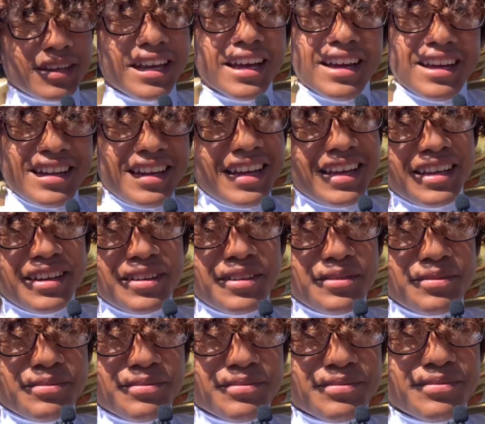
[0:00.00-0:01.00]
Yeah, like,
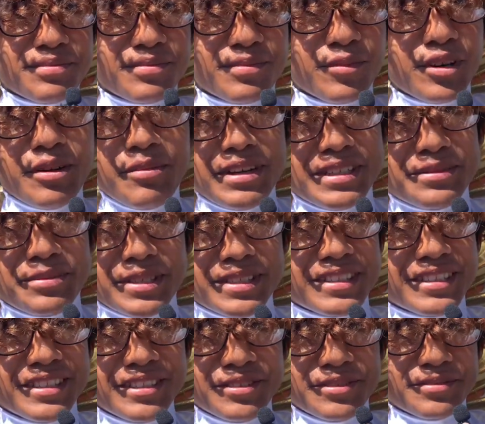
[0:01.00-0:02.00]
what am I supposed to do?